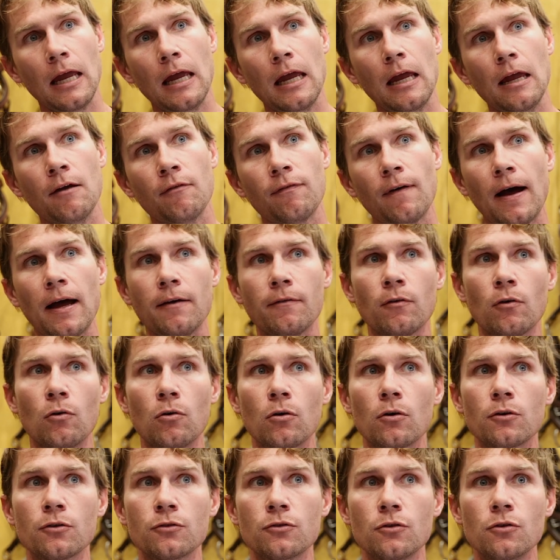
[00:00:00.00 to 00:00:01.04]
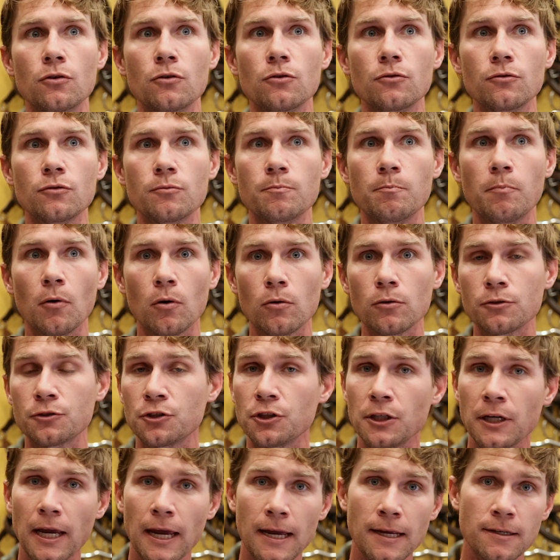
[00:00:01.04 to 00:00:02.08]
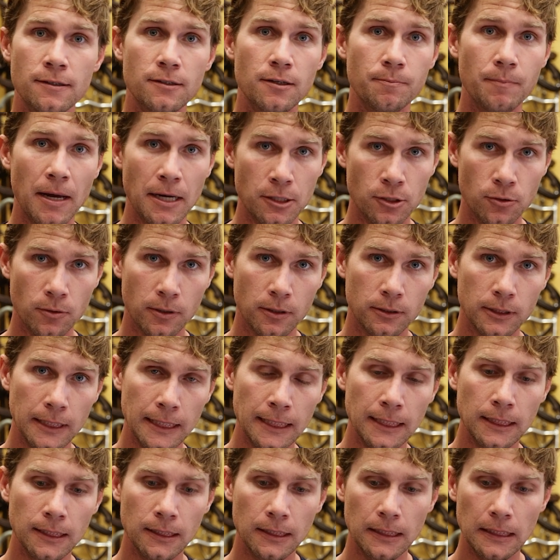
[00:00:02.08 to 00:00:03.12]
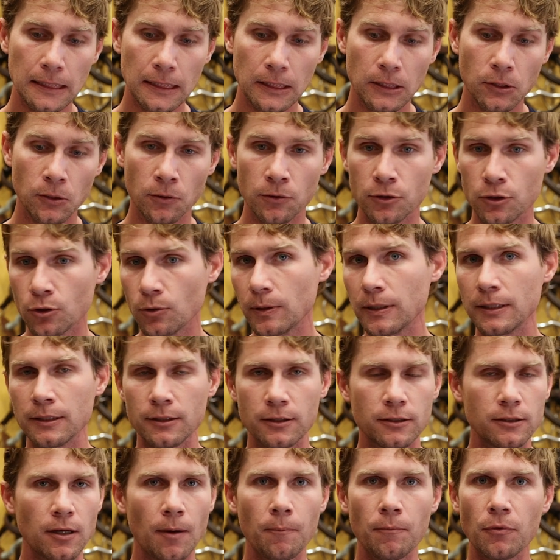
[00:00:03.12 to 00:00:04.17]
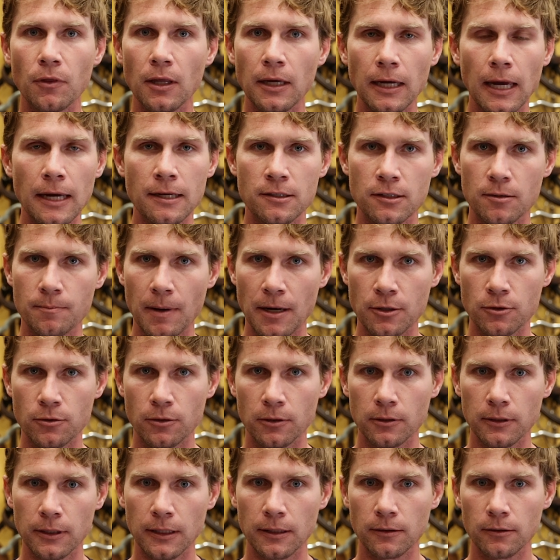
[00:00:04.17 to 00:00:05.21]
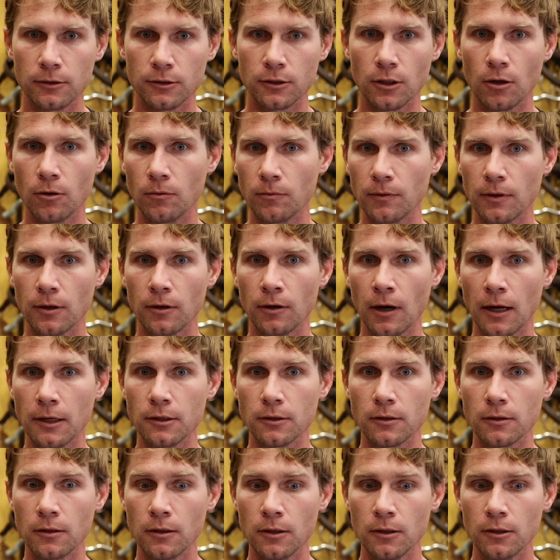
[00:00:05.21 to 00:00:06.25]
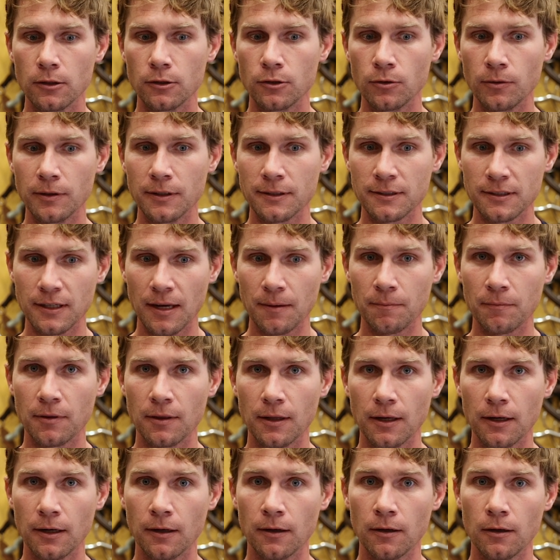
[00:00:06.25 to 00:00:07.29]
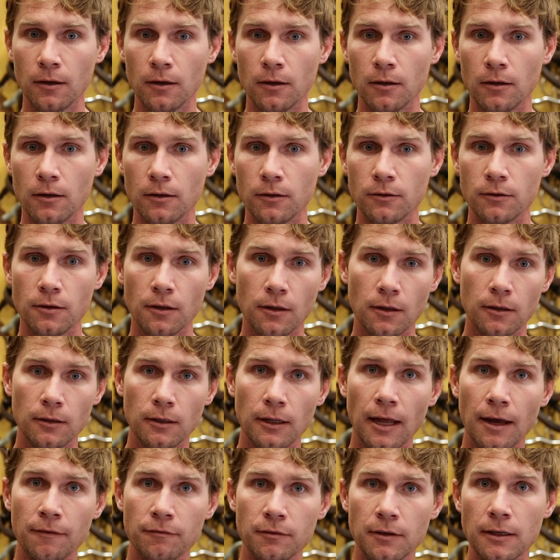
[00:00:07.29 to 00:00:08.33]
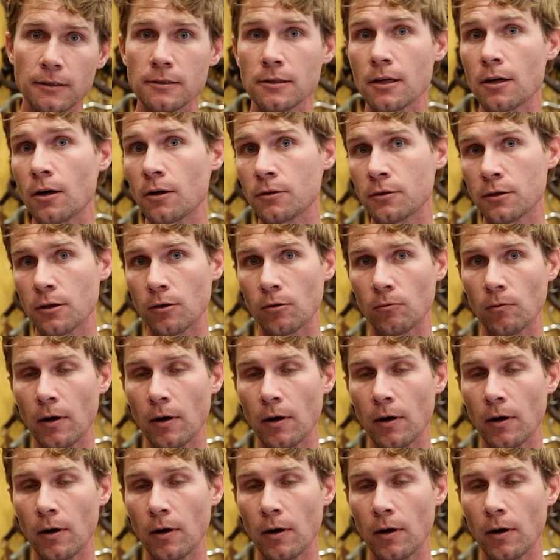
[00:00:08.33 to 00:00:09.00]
if I have a horse who's bulging asymmetrically or doing something asymmetrically, so they're not doing the same thing to the left as they are to the